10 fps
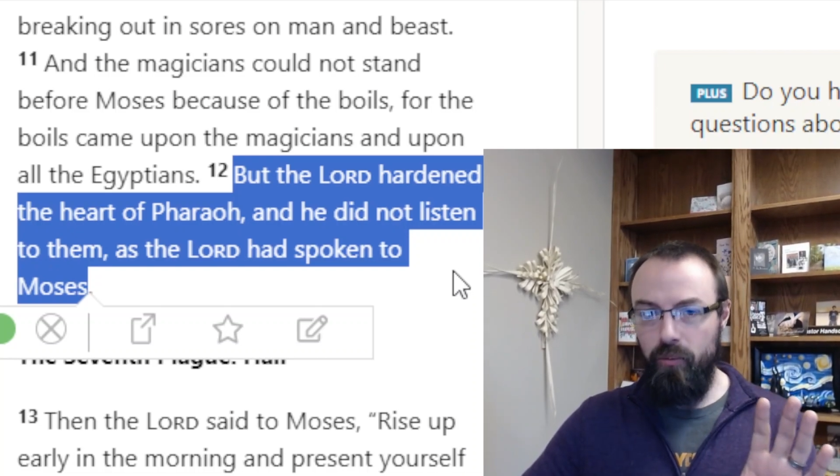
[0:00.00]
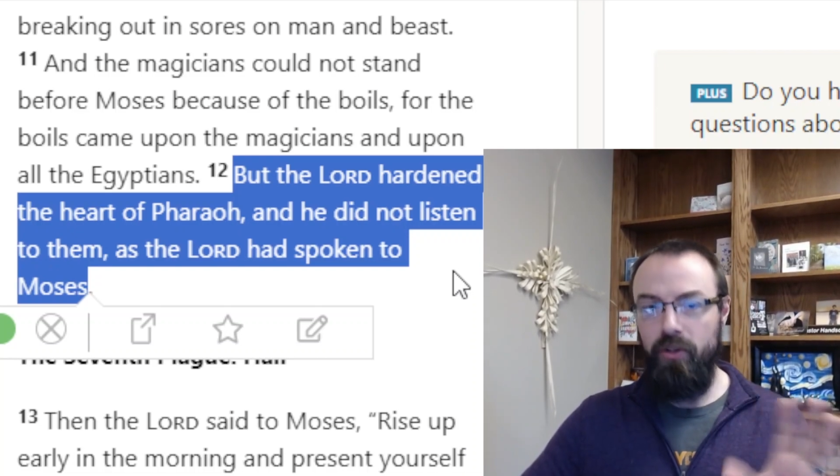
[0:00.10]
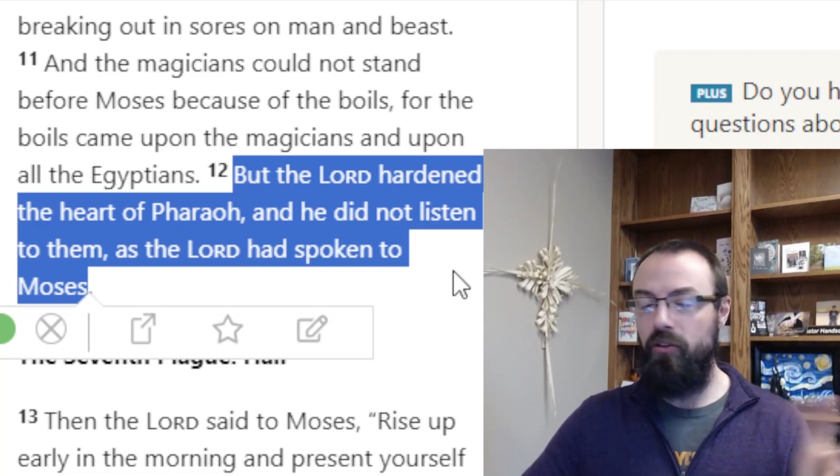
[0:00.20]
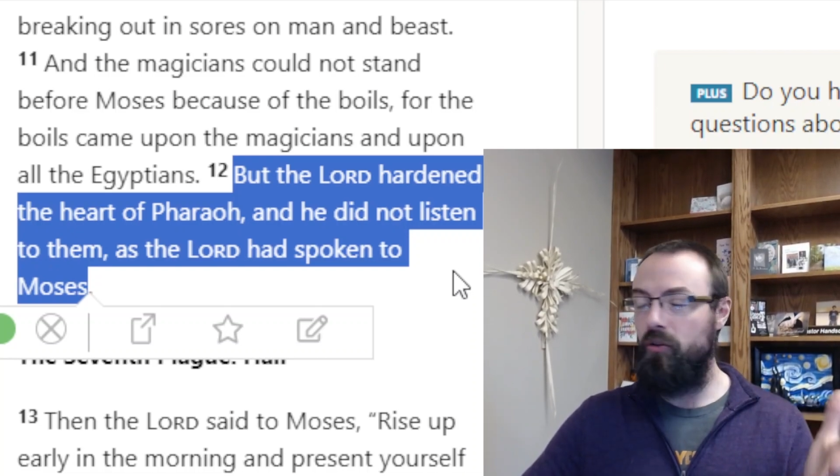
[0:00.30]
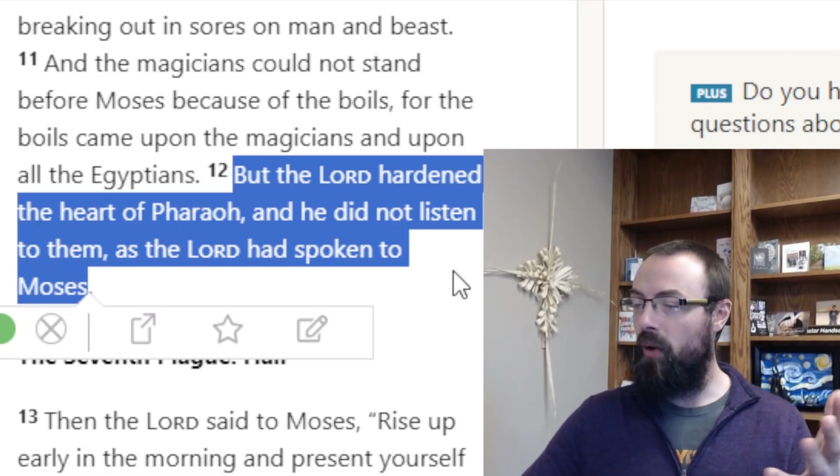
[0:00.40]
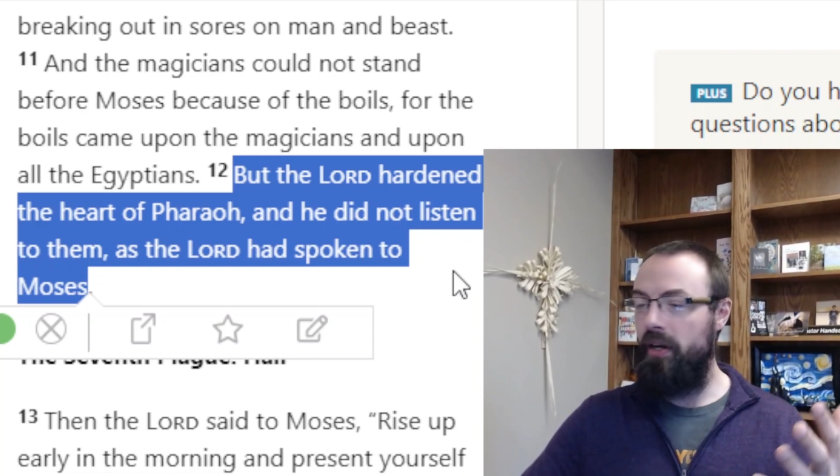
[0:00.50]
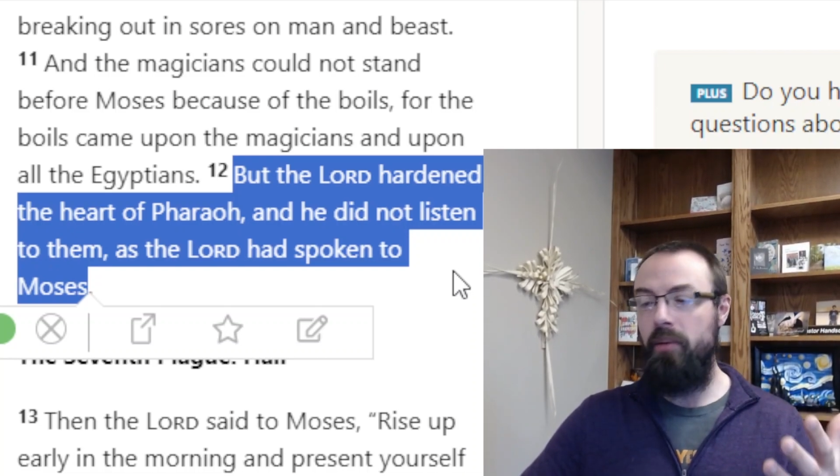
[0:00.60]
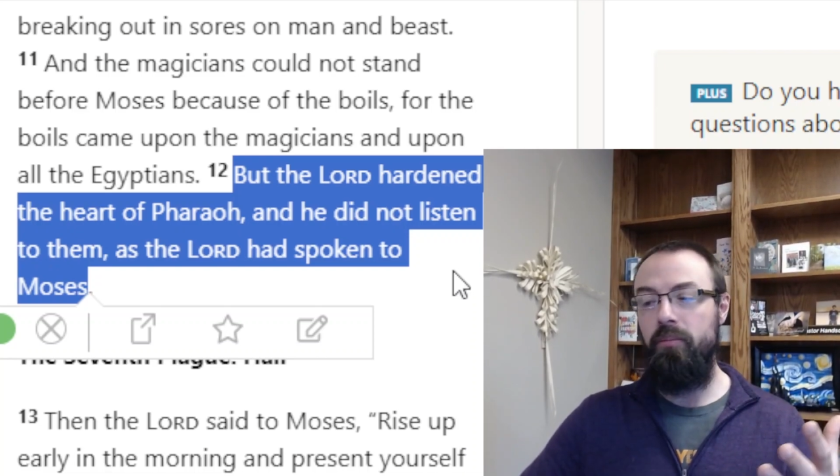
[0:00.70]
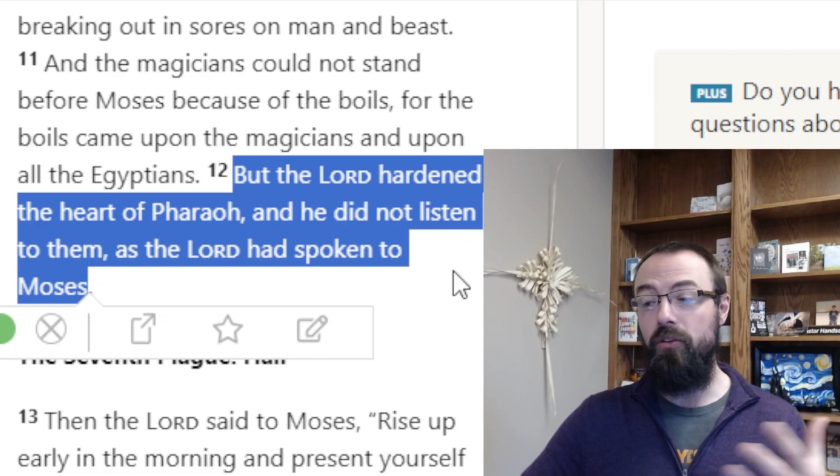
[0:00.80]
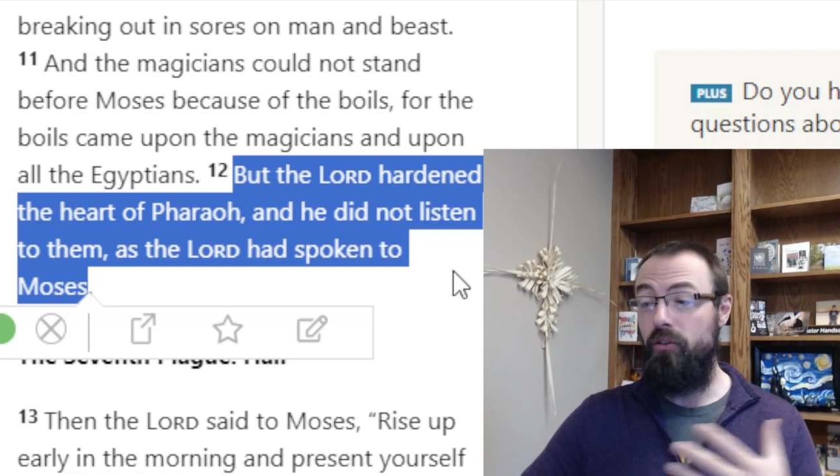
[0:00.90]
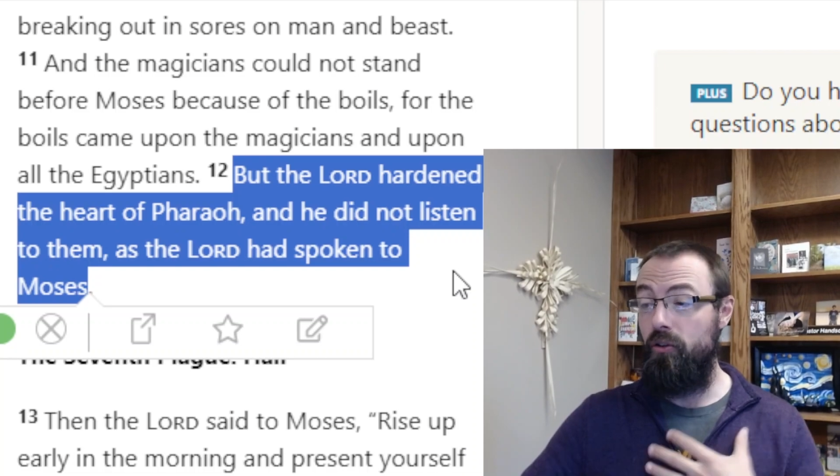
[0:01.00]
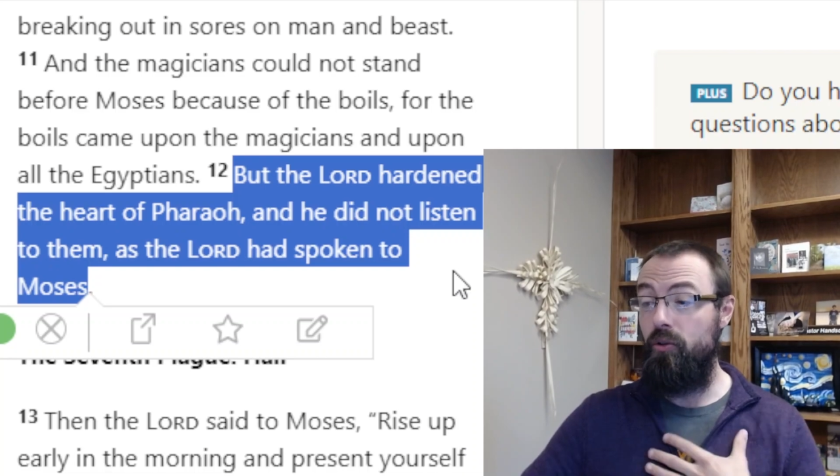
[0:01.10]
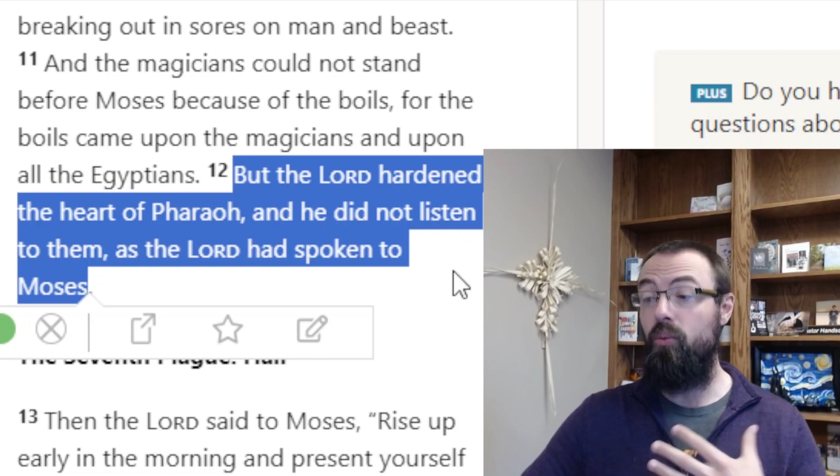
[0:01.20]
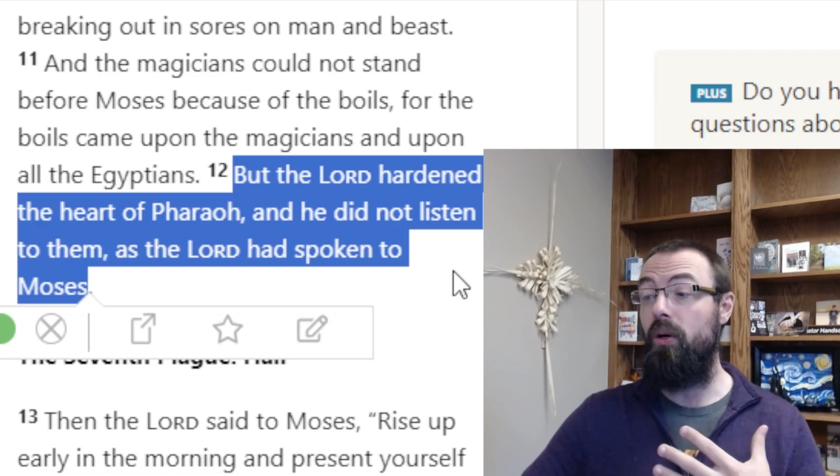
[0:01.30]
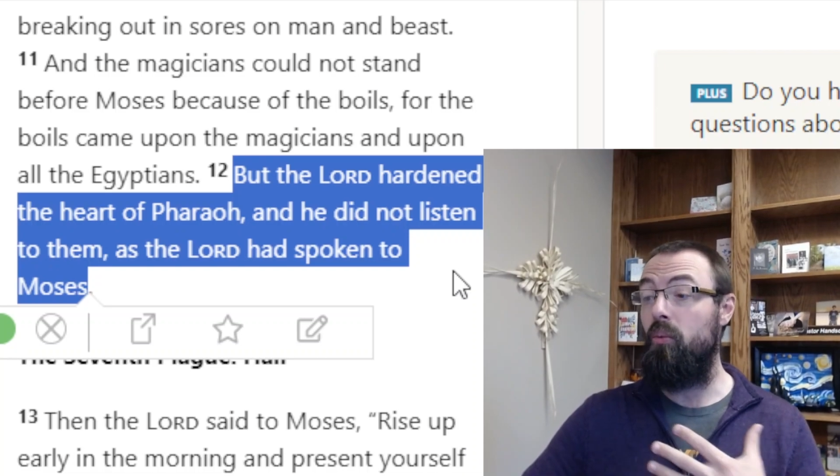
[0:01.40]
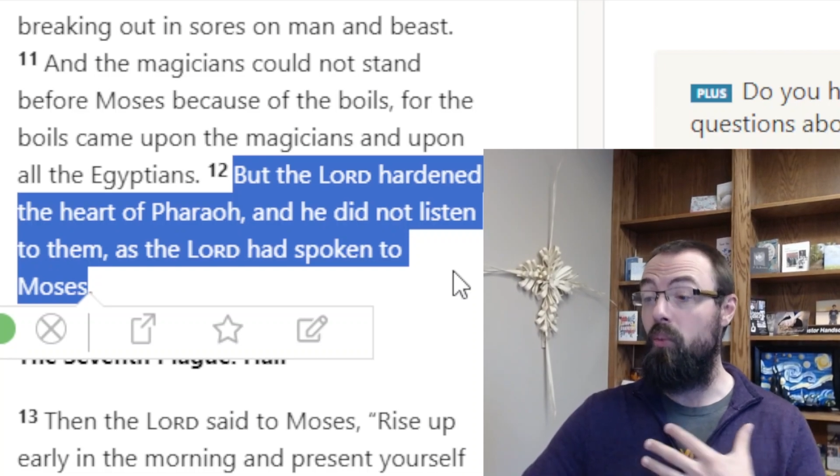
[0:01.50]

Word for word: We just want him to do what